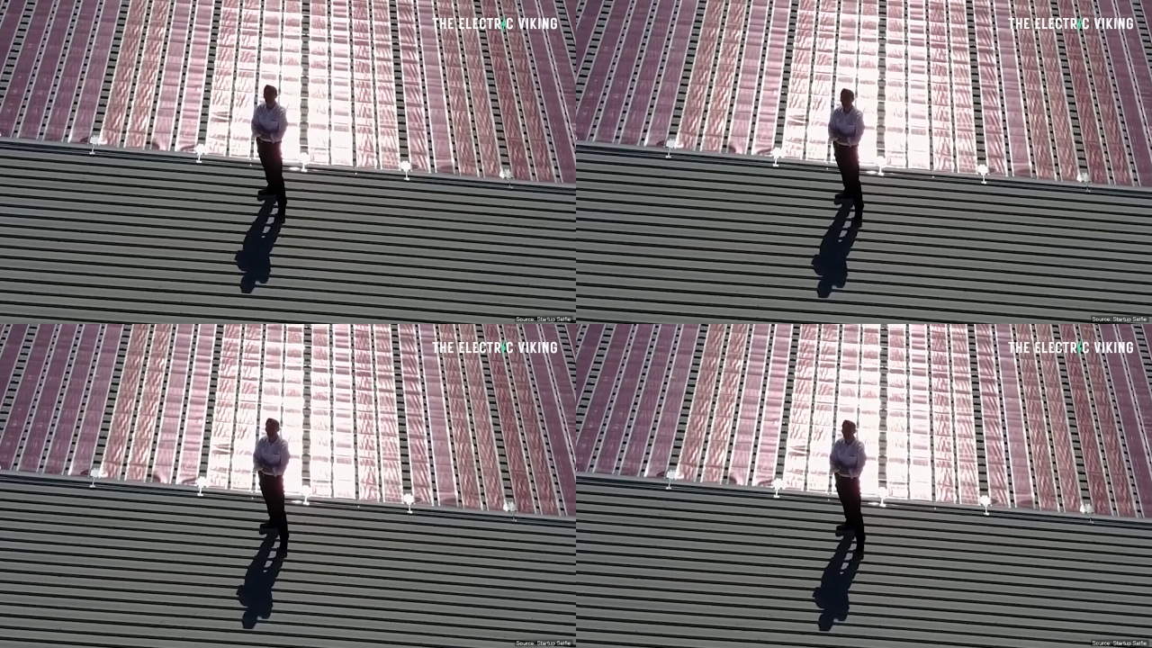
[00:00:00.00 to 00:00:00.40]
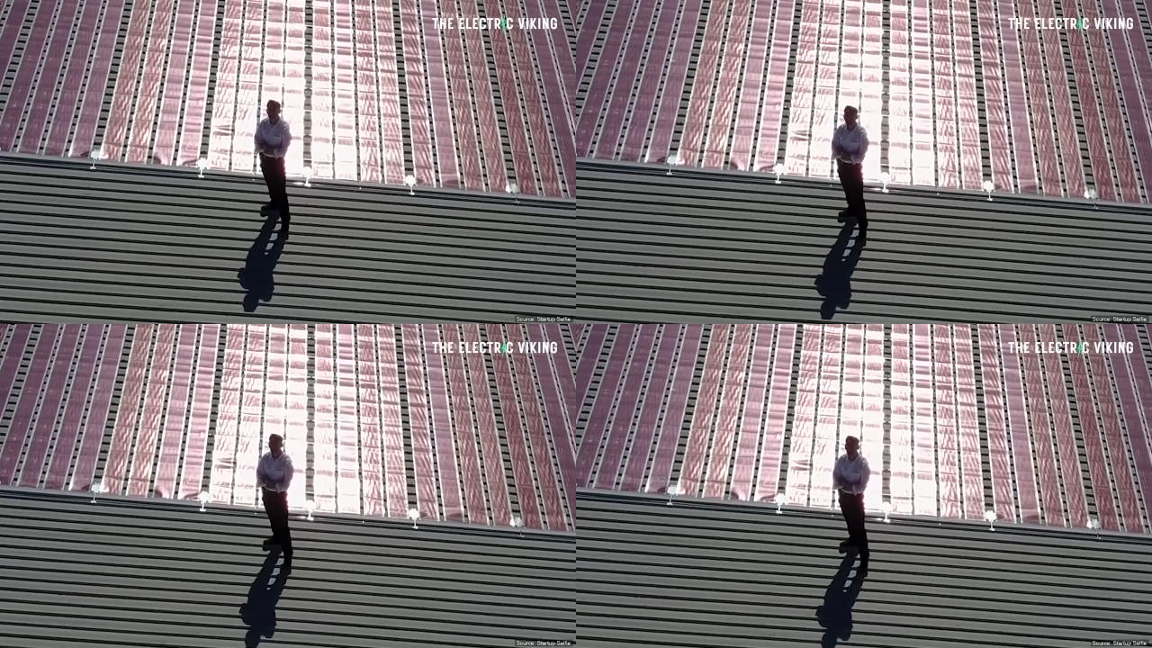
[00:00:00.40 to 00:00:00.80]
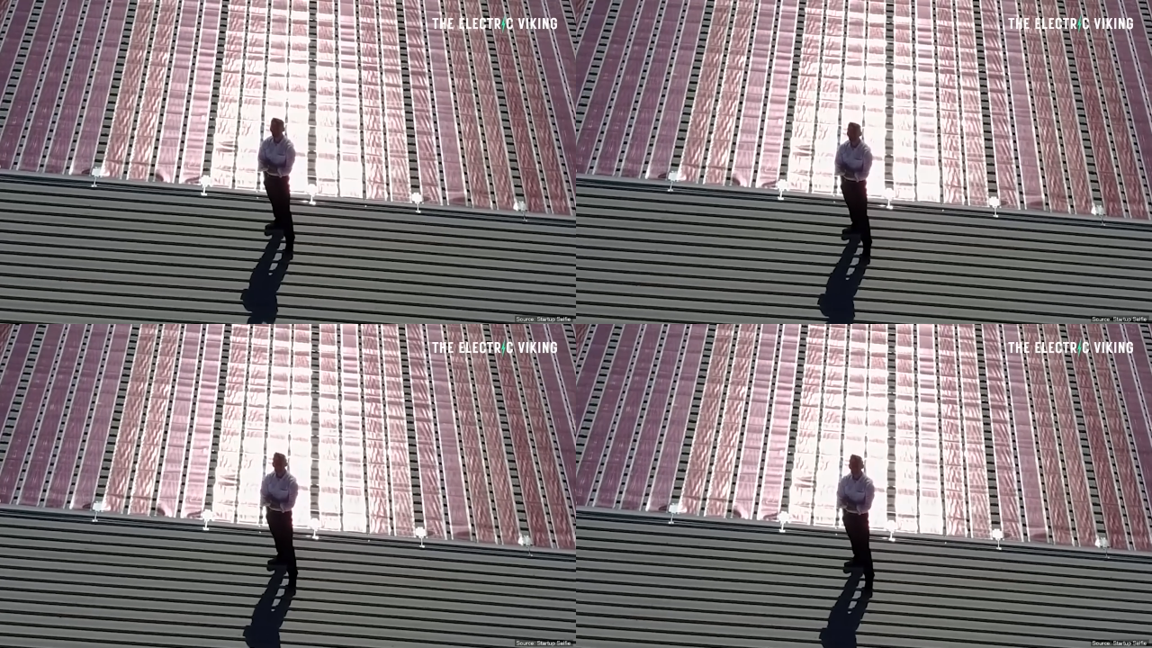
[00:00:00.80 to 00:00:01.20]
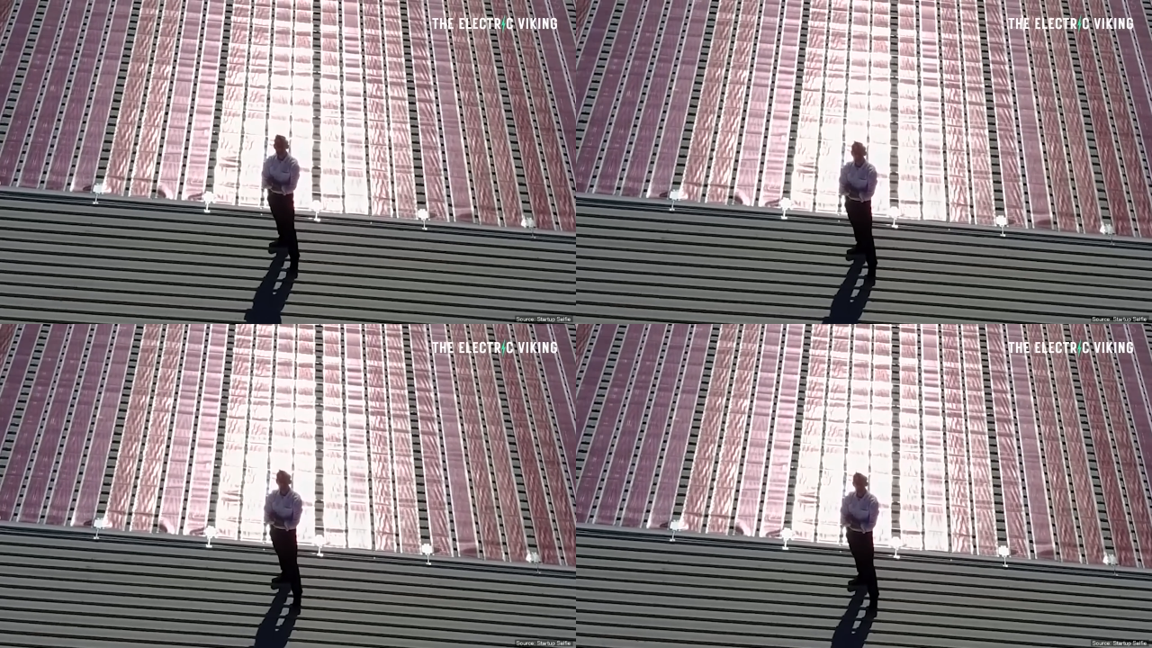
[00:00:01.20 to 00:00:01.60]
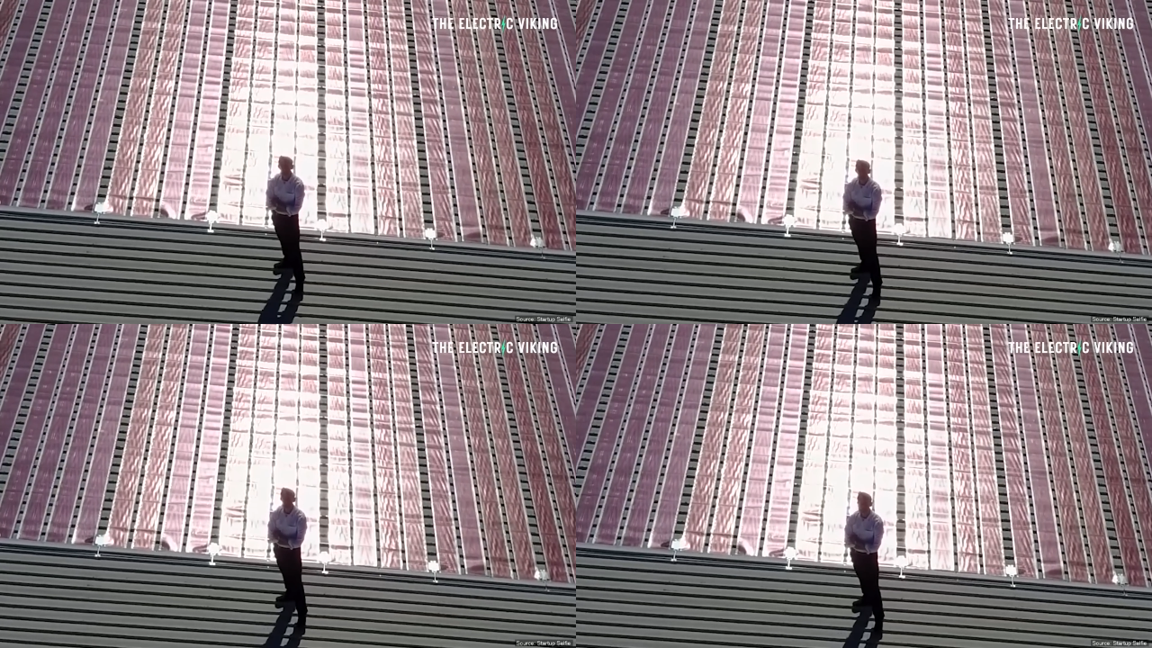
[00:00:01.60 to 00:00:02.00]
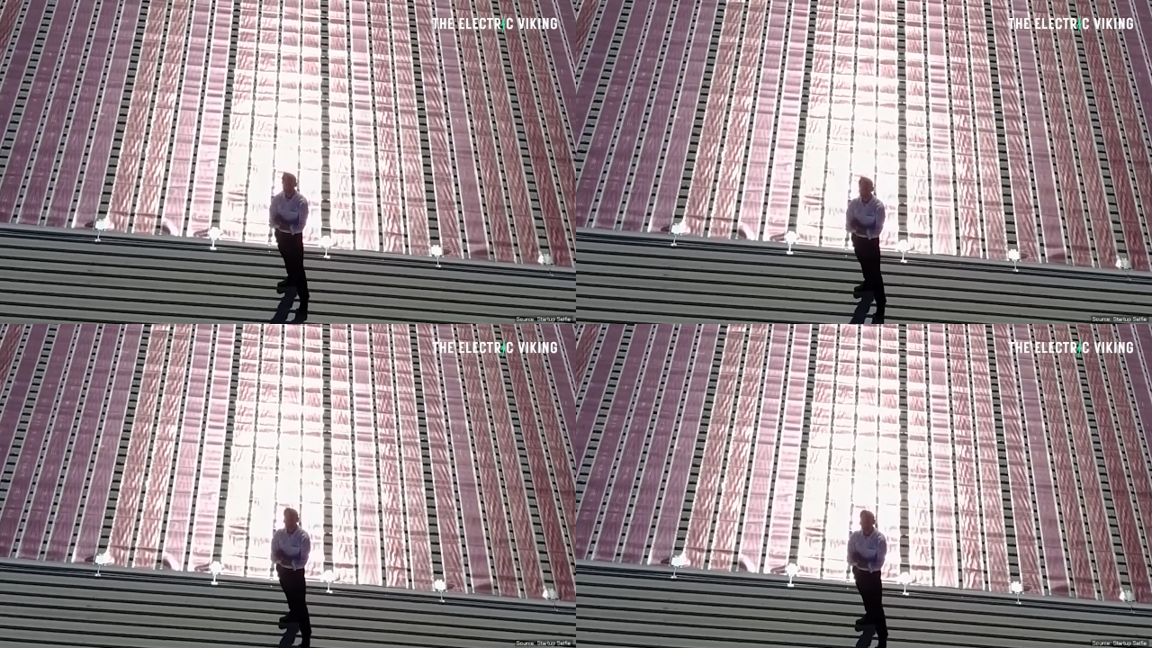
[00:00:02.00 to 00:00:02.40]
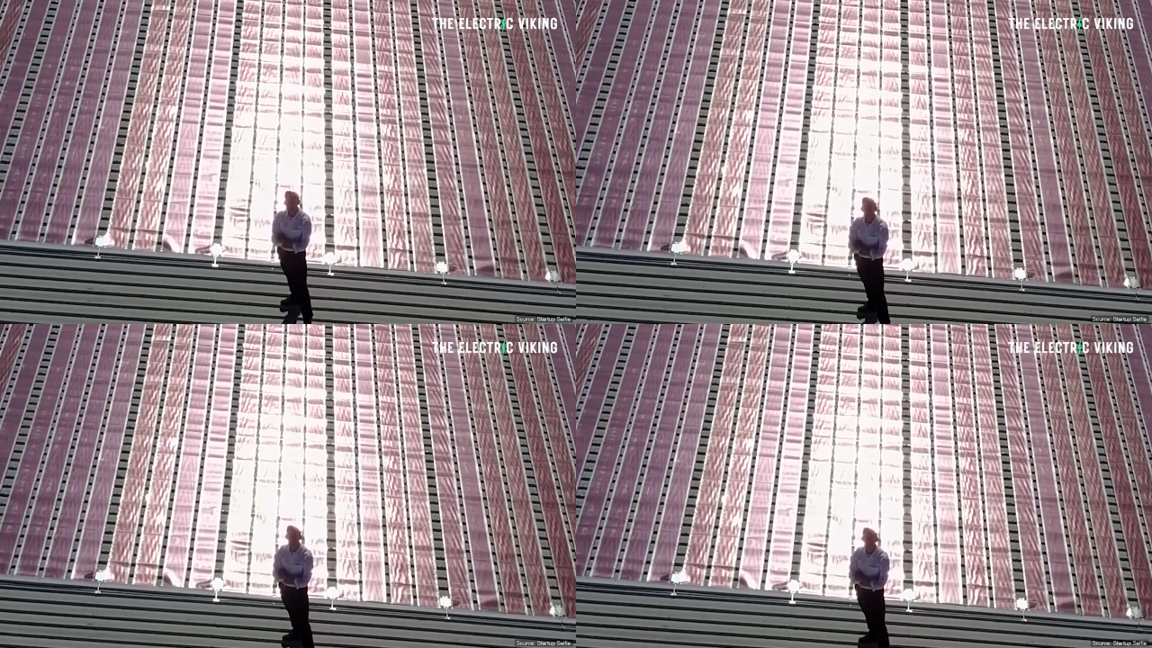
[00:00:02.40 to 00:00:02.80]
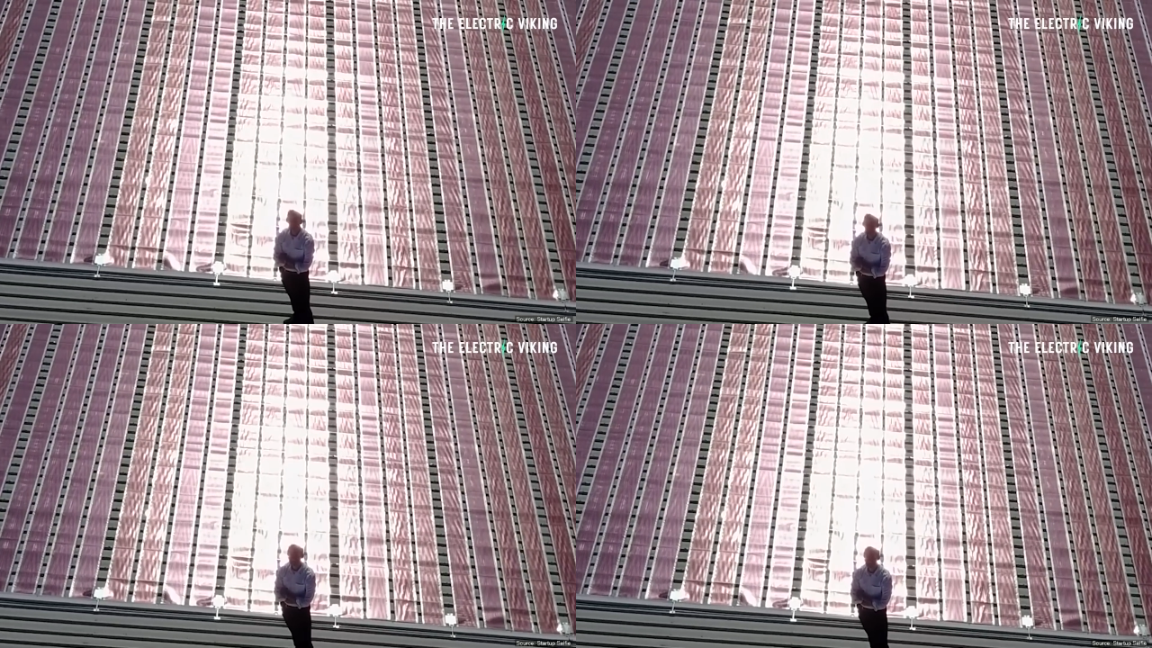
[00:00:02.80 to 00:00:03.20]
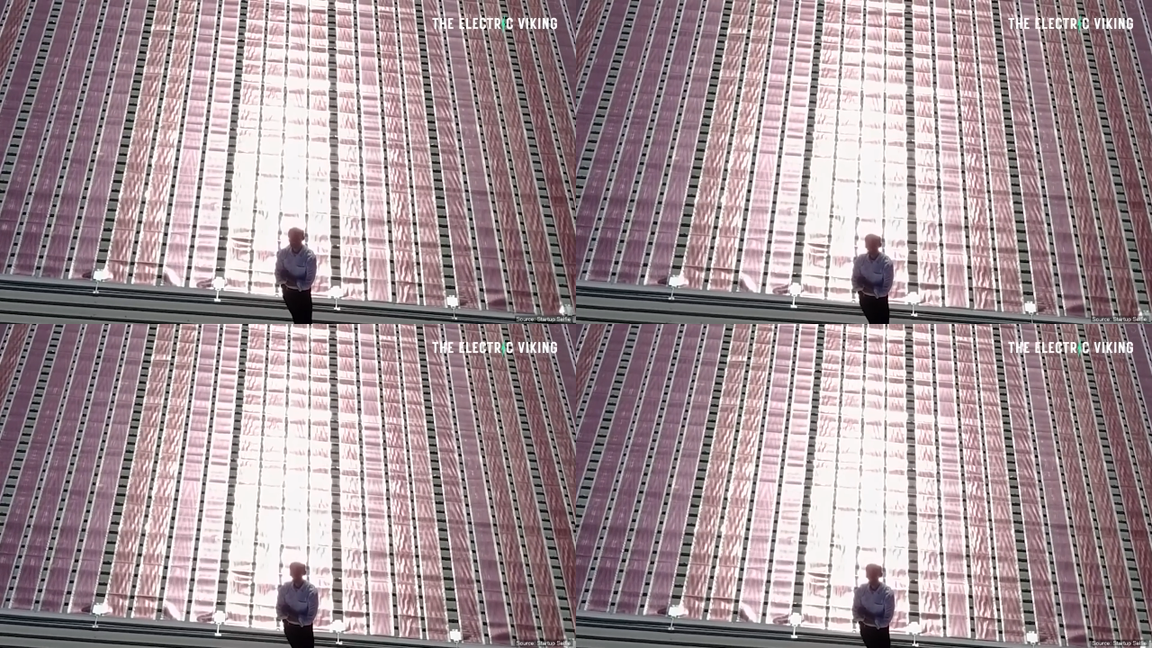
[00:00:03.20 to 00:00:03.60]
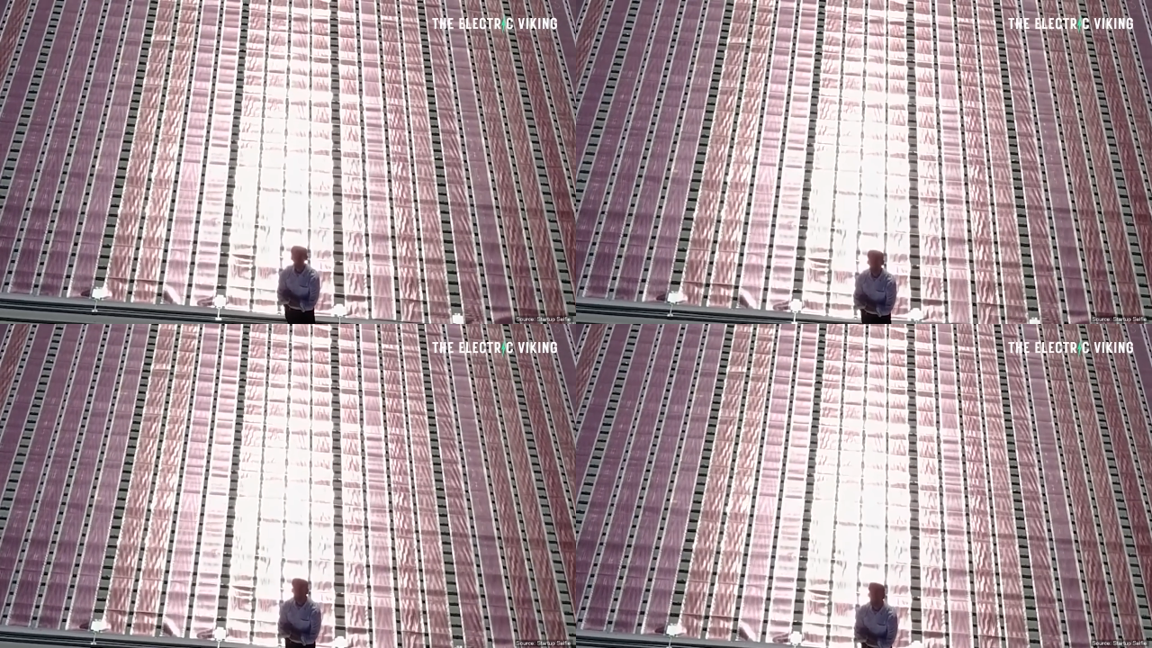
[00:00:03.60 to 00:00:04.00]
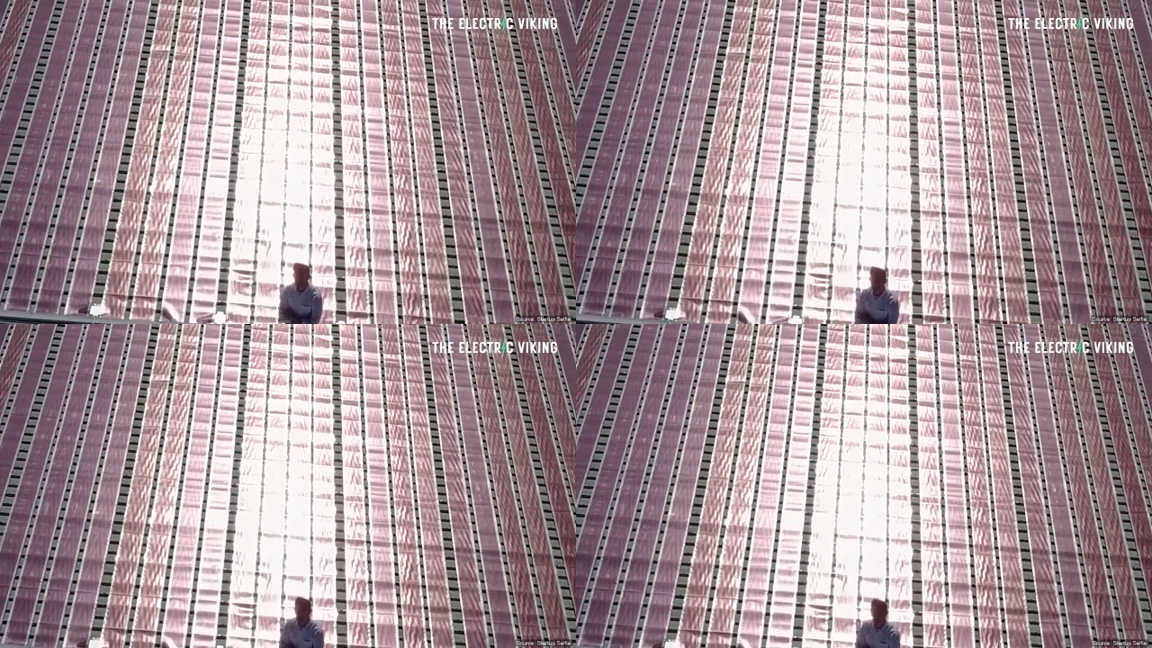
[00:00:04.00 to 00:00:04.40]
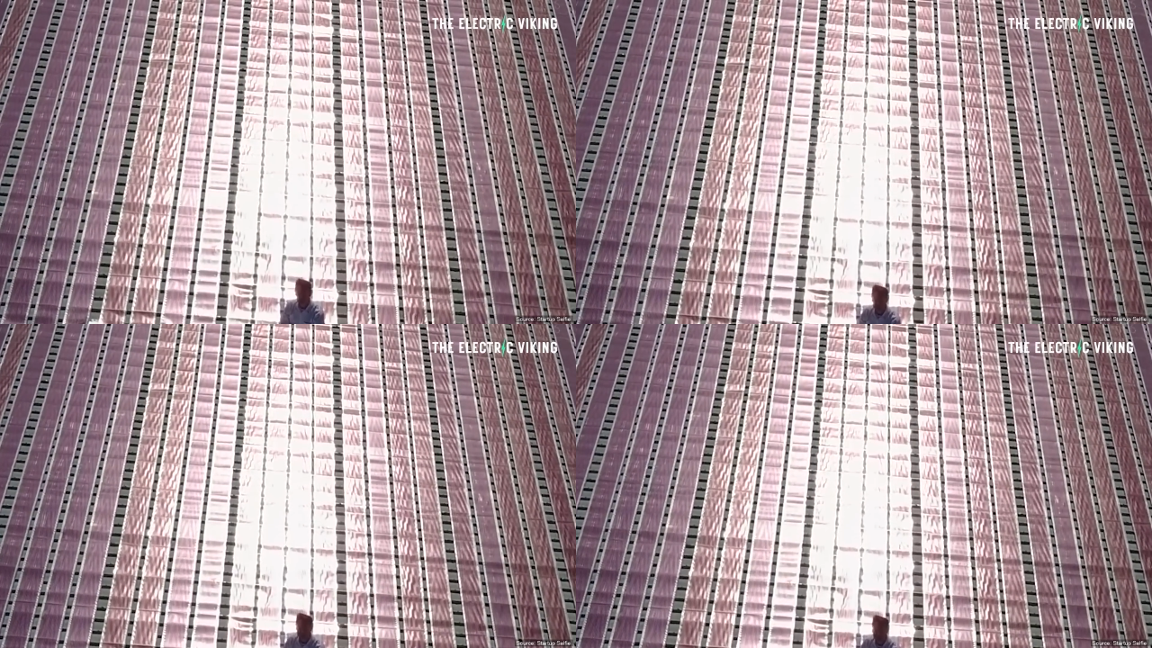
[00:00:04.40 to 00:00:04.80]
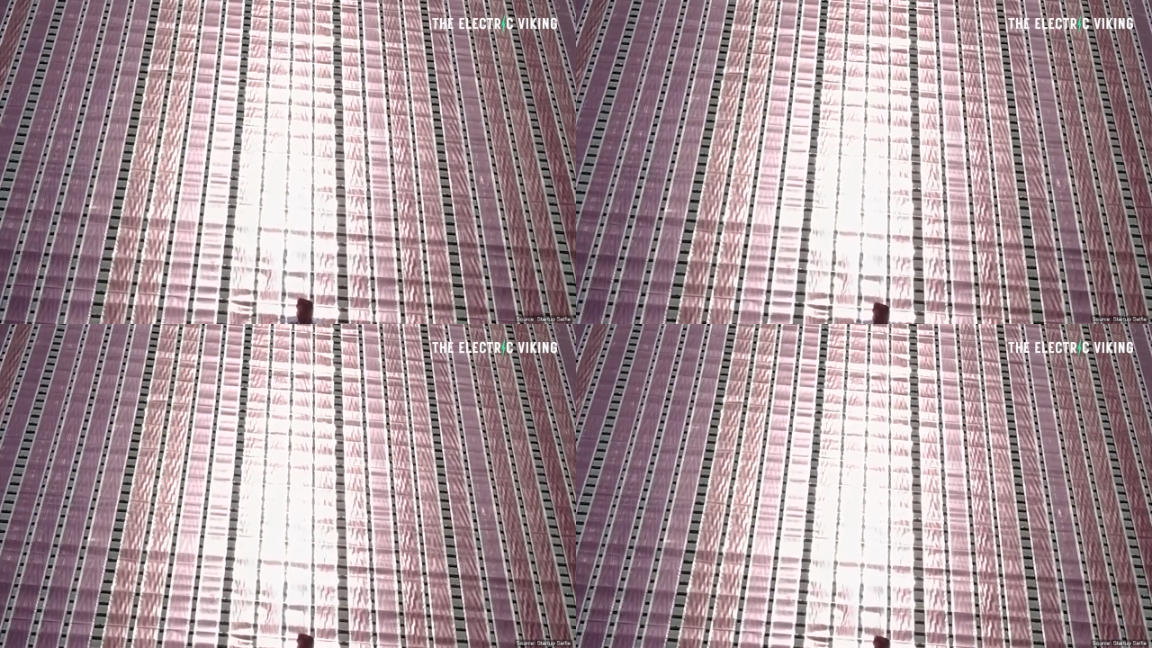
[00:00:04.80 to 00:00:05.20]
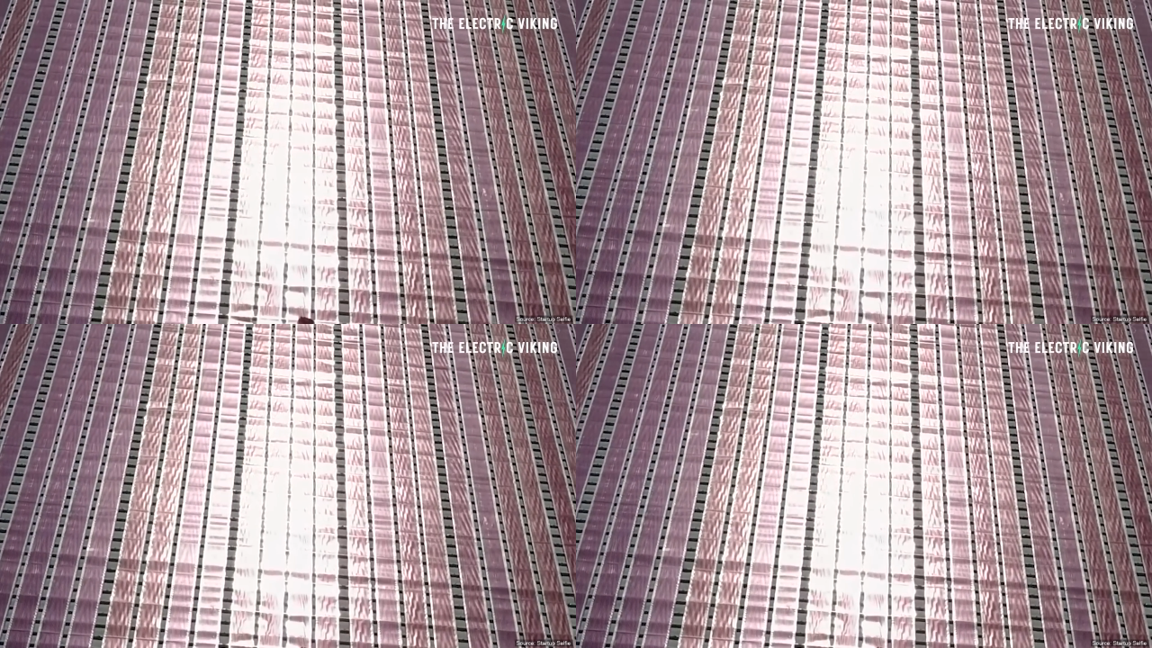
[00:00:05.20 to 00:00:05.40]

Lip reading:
[unreadable: no face in view]